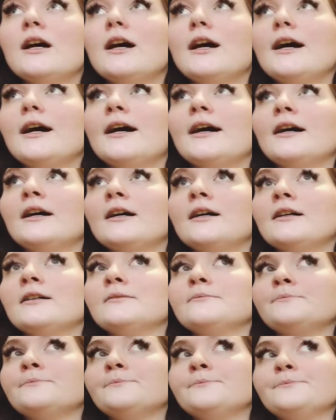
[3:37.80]

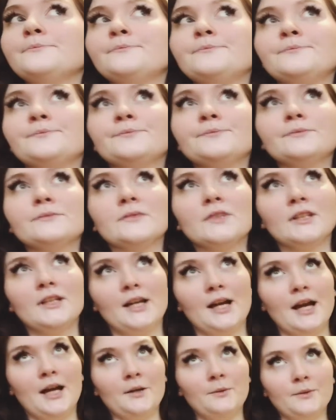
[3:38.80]

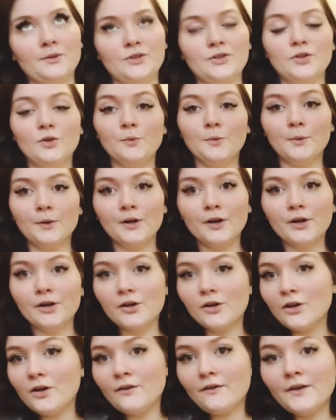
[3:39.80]
yeah, I was super
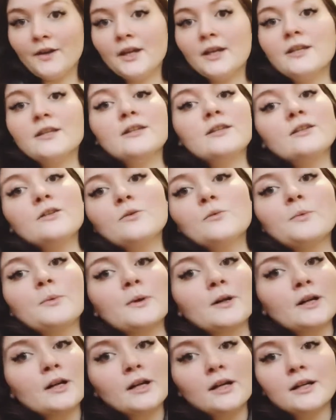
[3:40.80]
nervous,
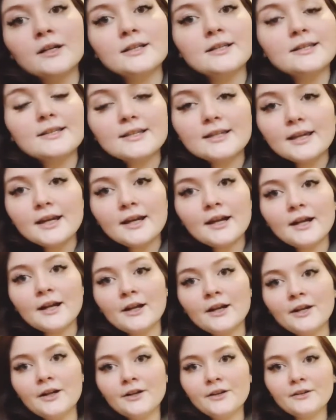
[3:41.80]
super
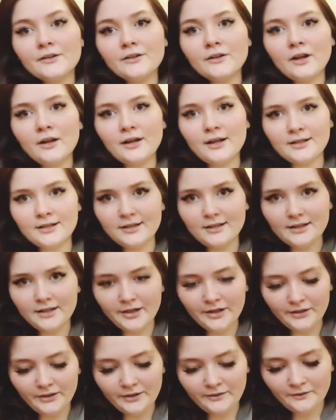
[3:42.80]
scared, not
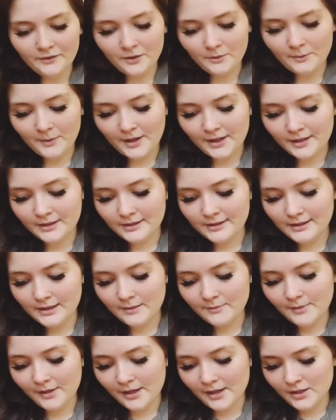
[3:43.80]
necessarily for the
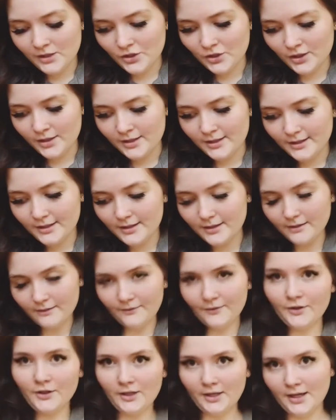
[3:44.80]
pregnancy, but just
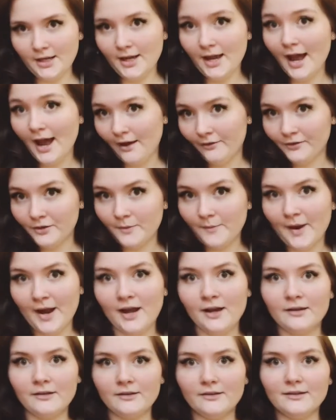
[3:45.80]
for the
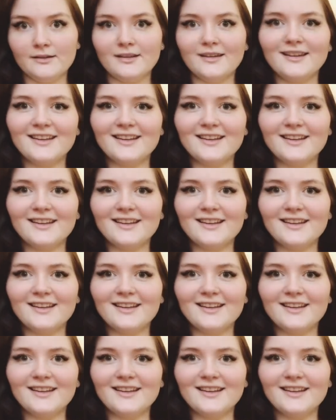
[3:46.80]
aftermath.